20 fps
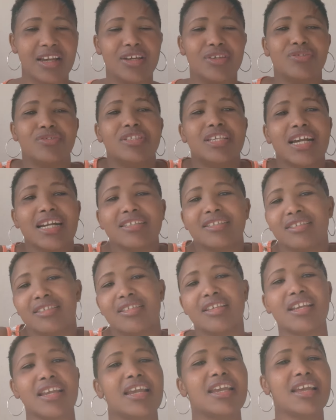You just
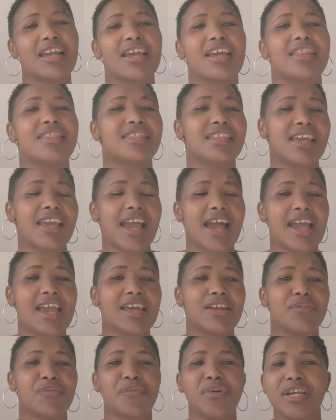stay there
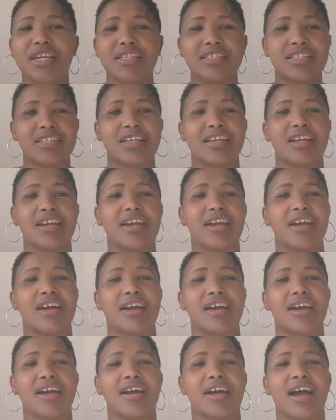and wait
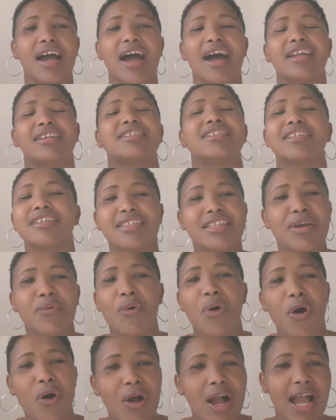until the
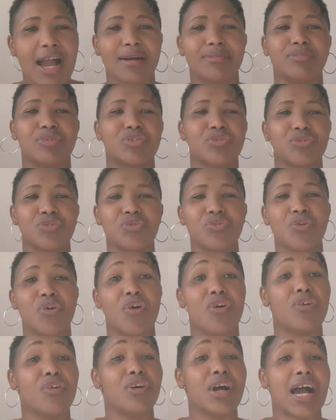war come to you,
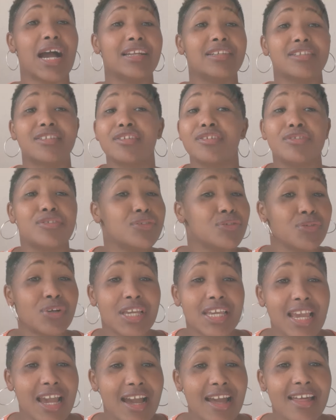or until you
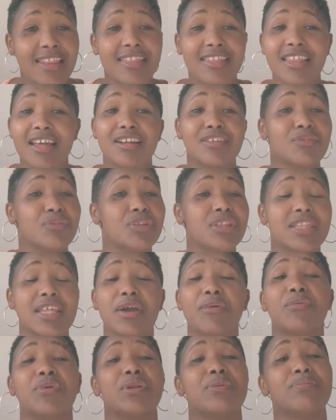hear that
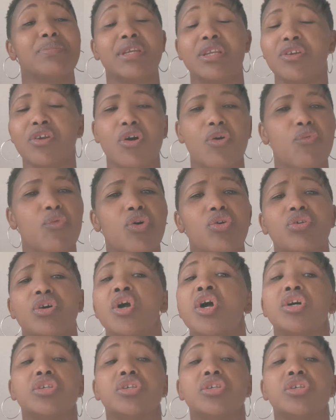there will be no war.